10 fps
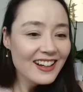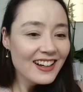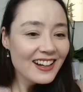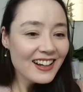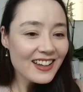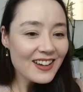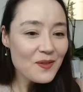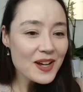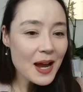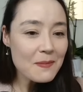Good, when
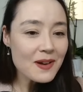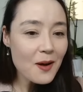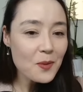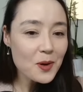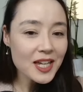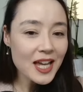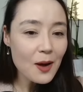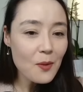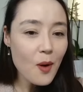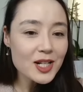I'm not working, I
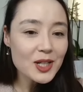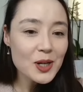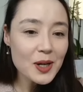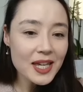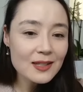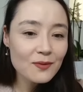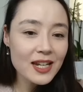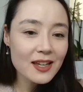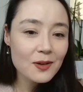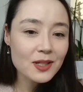watch cookies
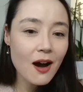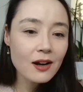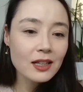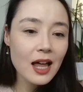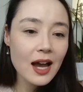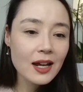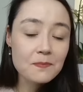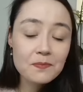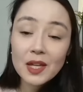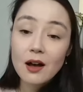videos online.
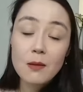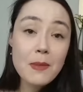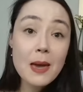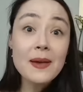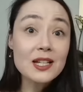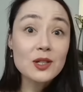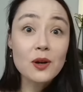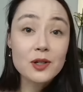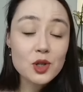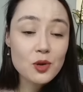Oh, maybe I started a
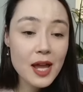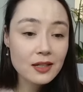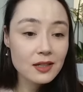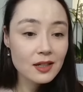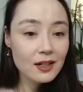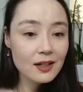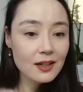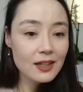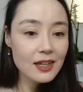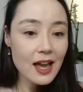trend.
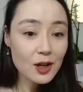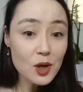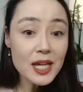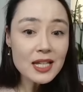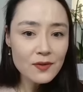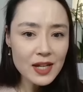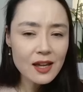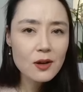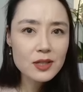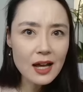Yeah, cookies
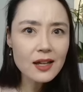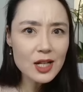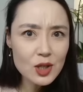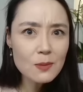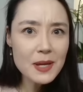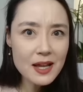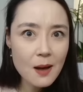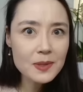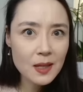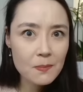videos, it should become
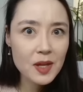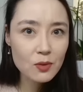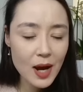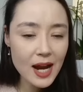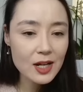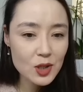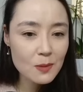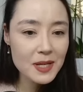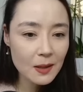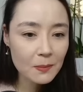something, right? It should be
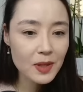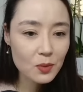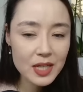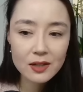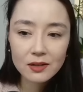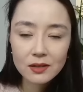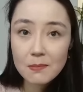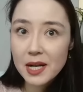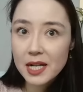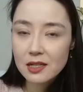something real, but
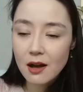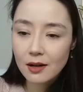it's not.